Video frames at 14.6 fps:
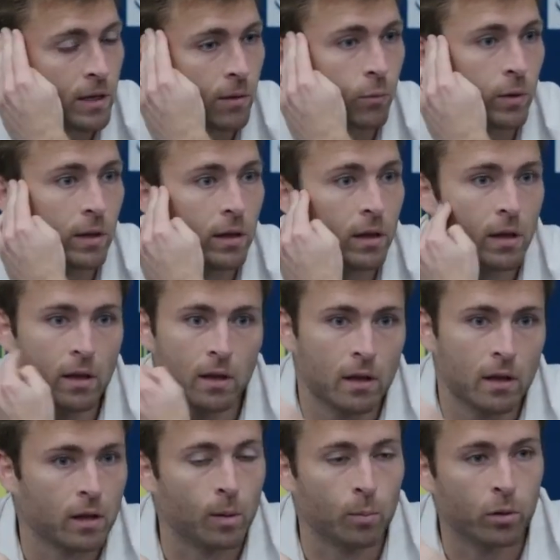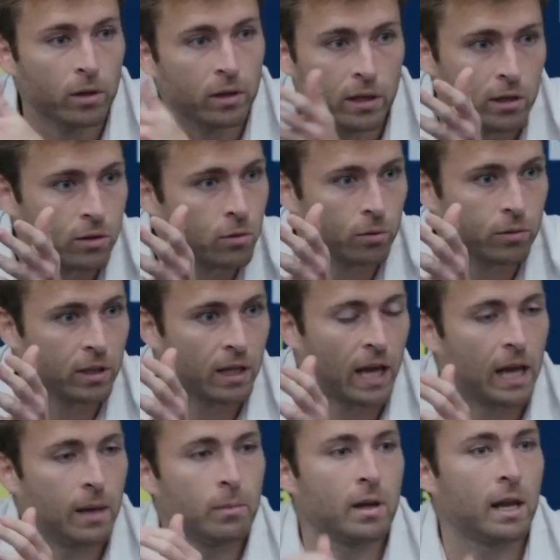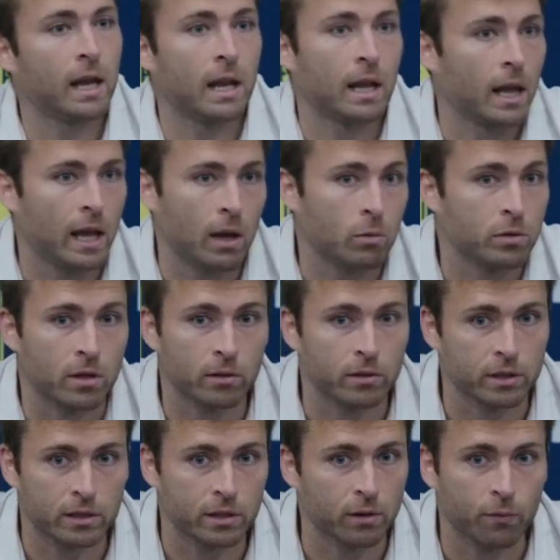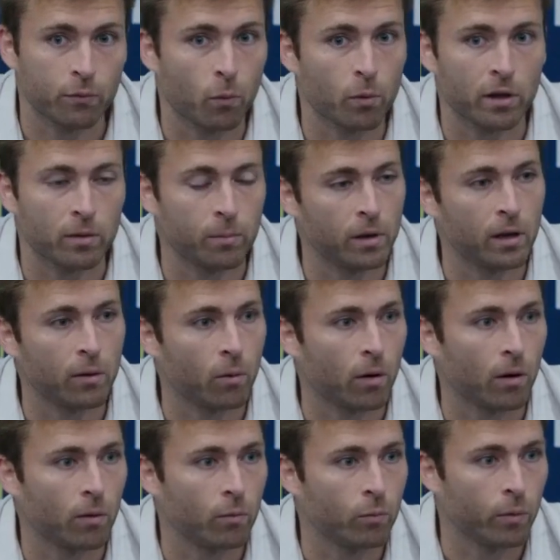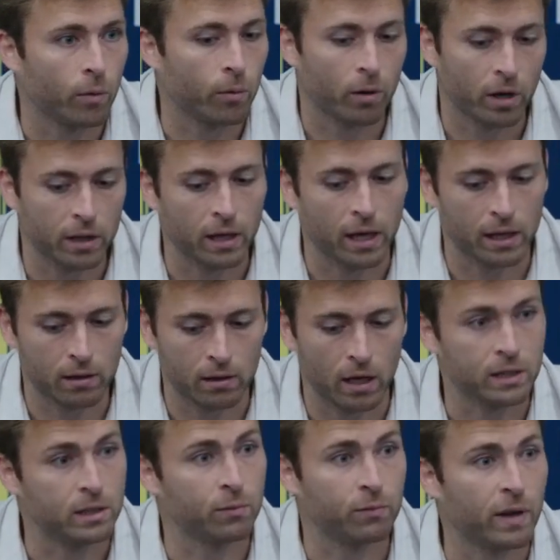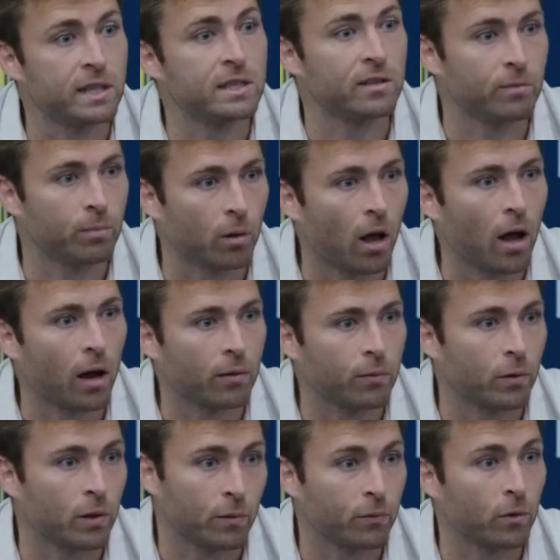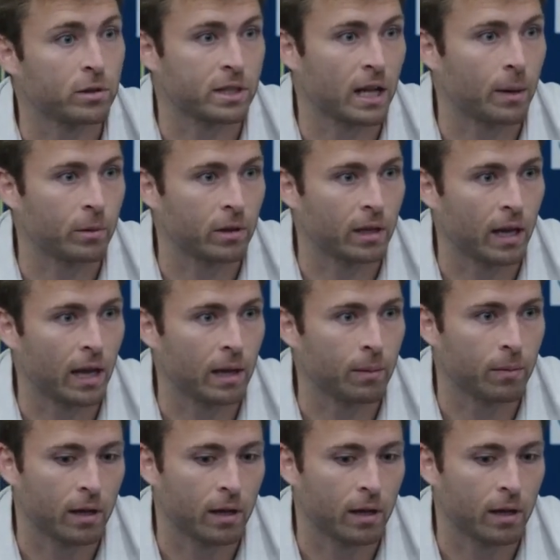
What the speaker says: Like, we completely controlled the game, and it was only until the 40th minute where we were in, like, a defensive block for the first time in the game.